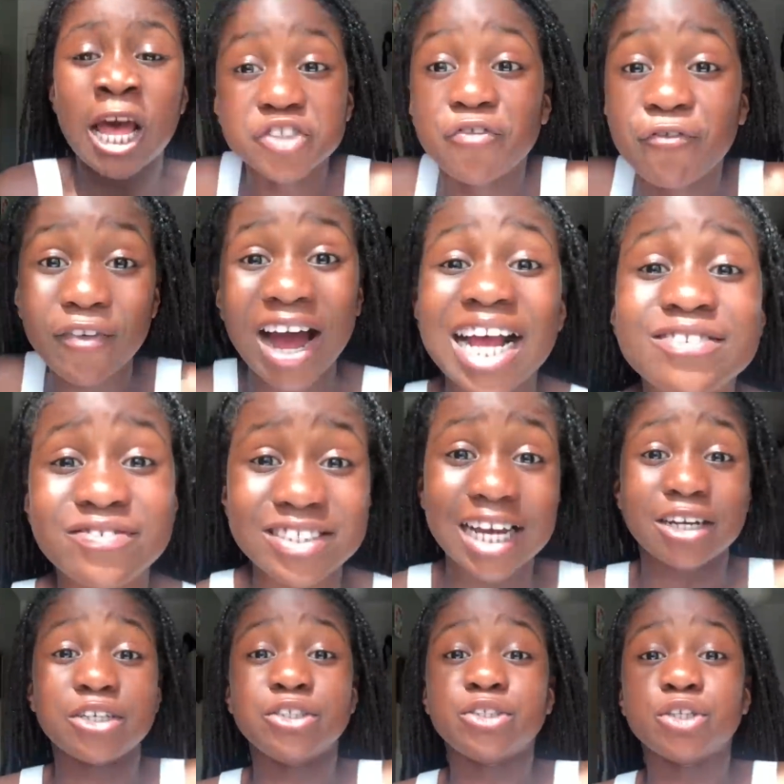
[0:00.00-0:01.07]
Just five
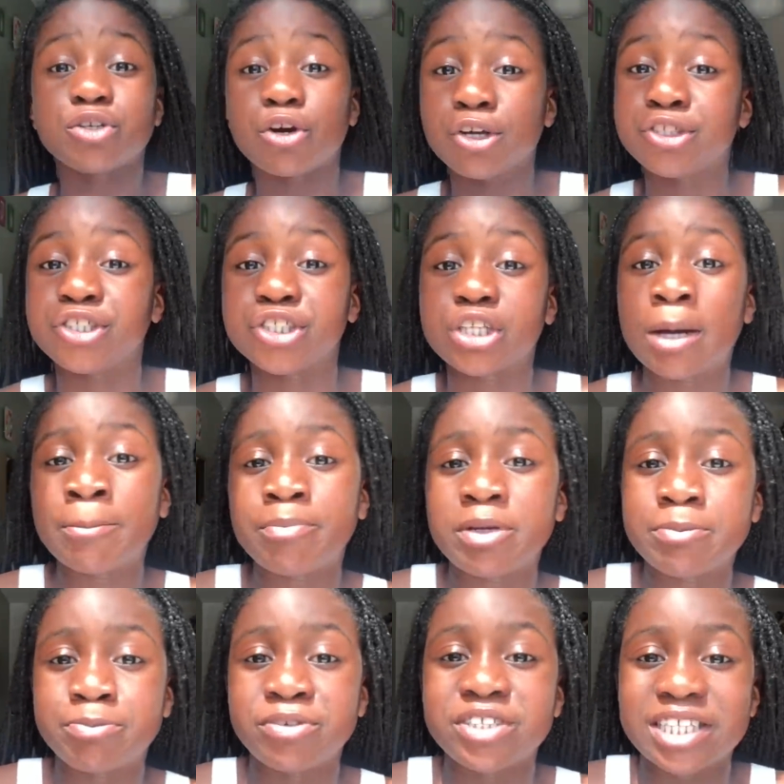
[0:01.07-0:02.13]
seconds ago, she done
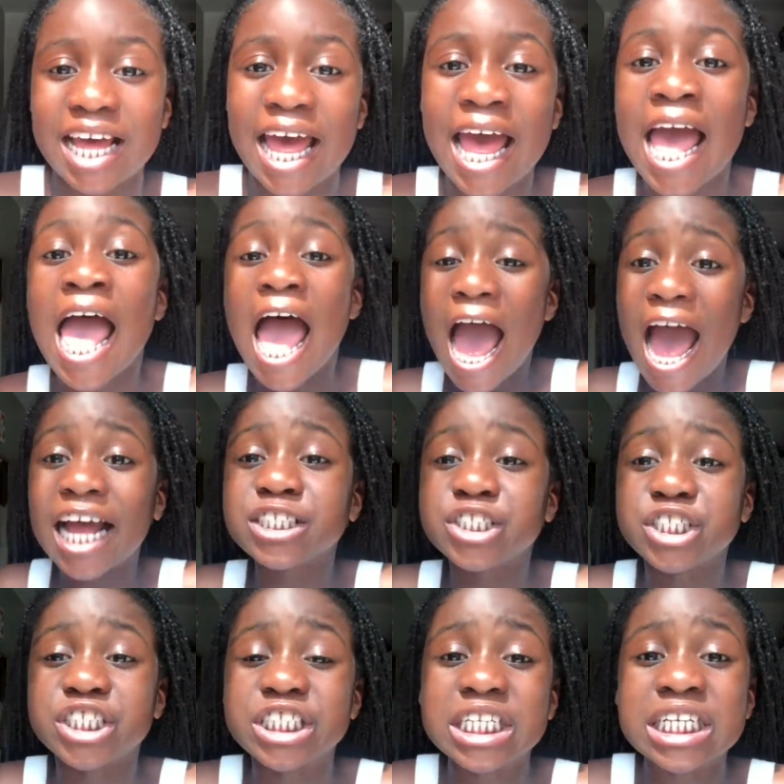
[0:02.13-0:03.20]
Bibi's hair and
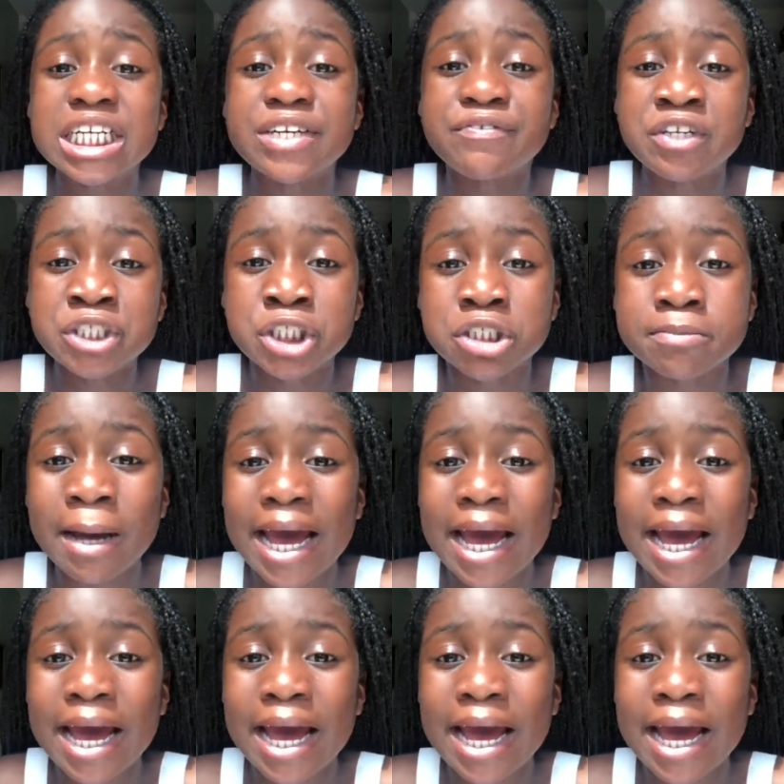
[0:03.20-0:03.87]
she didn't even do